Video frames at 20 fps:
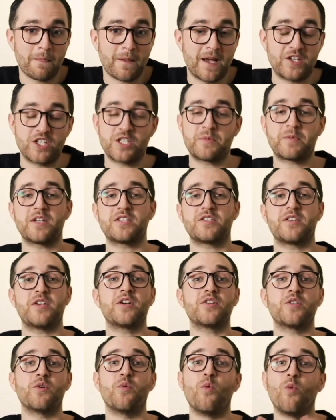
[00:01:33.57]
And just because you
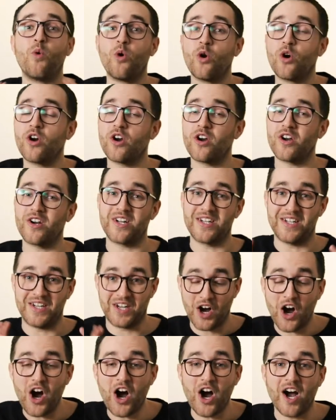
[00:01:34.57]
hear the word
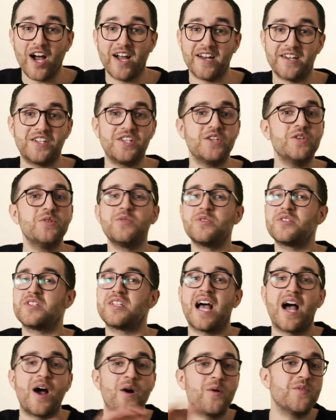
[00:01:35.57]
God used
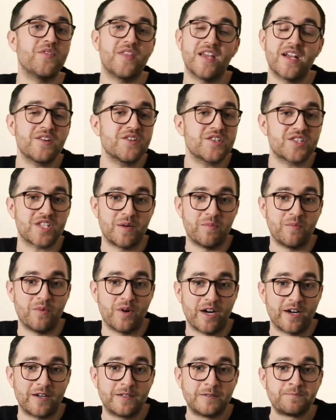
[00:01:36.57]
out there
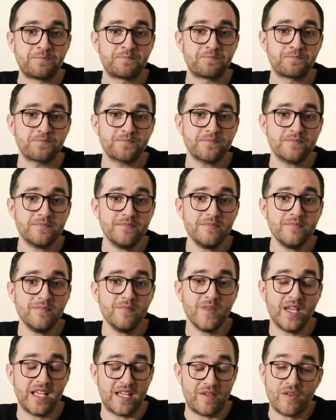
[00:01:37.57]
somewhere,
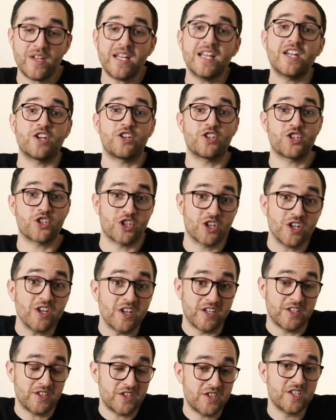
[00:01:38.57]
even in a
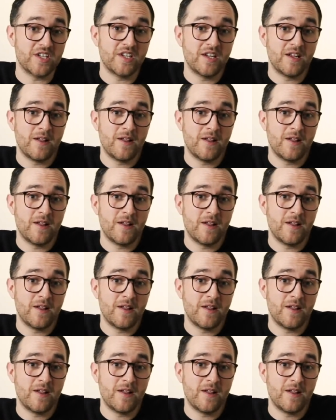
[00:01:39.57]
church,